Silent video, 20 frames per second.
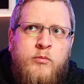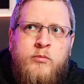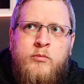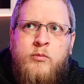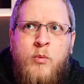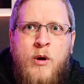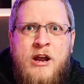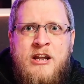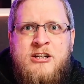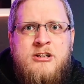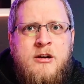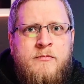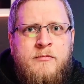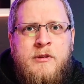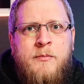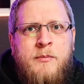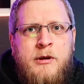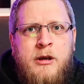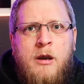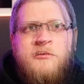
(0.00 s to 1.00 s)
when
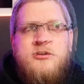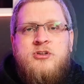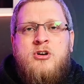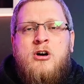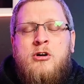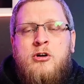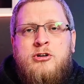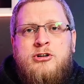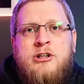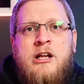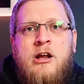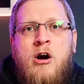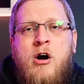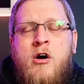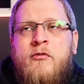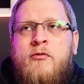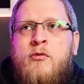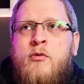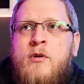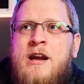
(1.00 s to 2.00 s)
something becomes psychologically
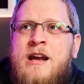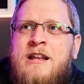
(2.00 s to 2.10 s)
harmful,